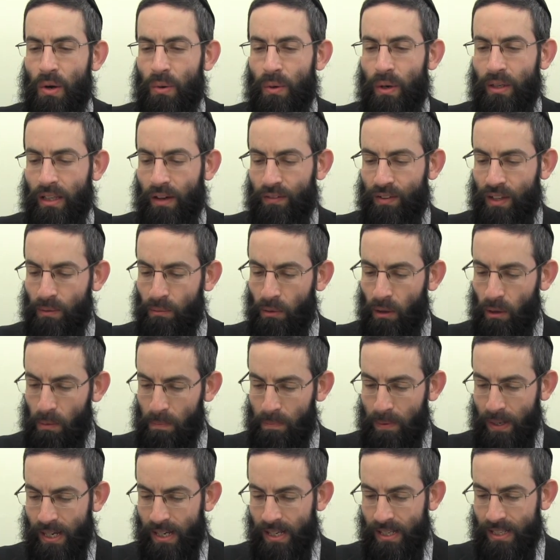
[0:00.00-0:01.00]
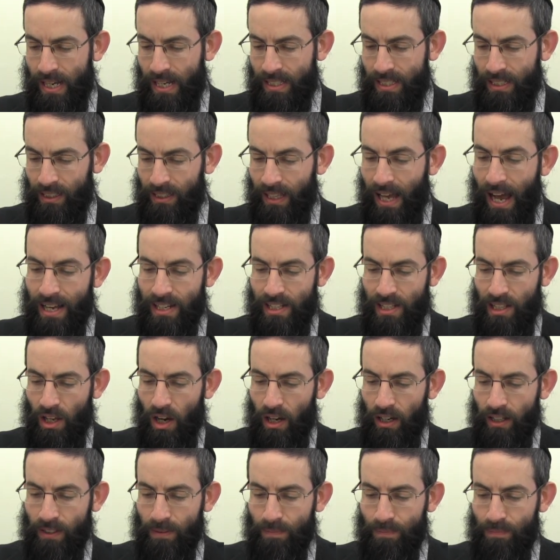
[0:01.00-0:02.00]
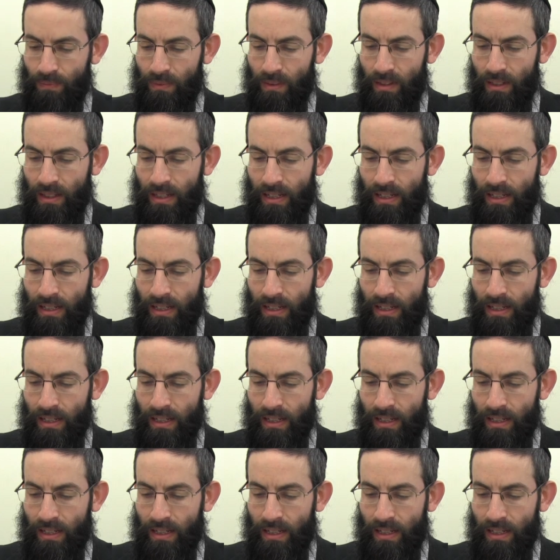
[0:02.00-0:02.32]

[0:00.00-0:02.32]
We're on Daf Gimel Beis at the last line,